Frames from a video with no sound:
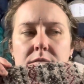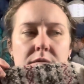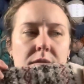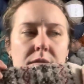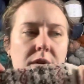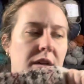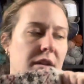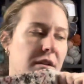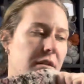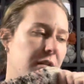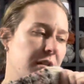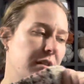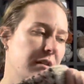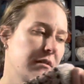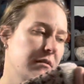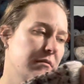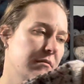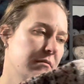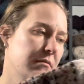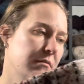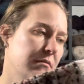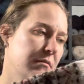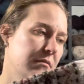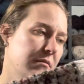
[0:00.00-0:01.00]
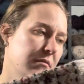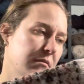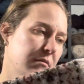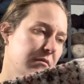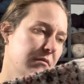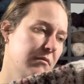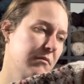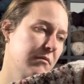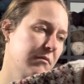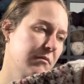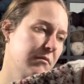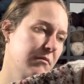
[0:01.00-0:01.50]
I don't know
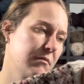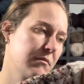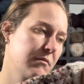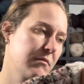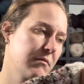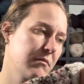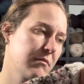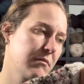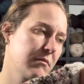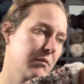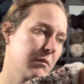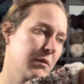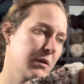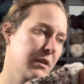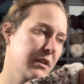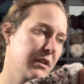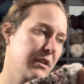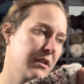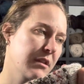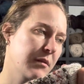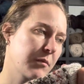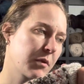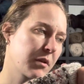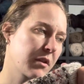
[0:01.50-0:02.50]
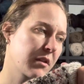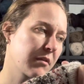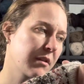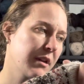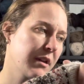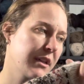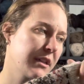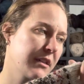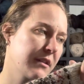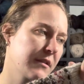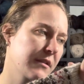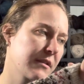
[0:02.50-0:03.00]
what number the
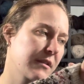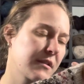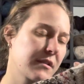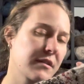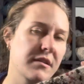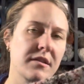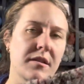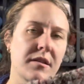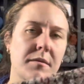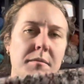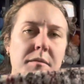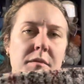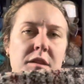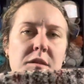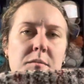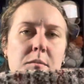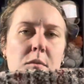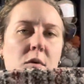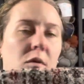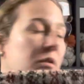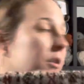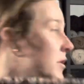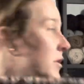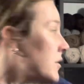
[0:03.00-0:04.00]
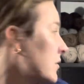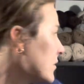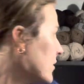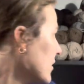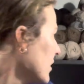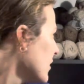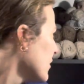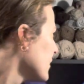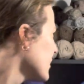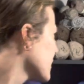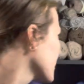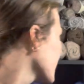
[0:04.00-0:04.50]
red is. It's maroon. Oh, it's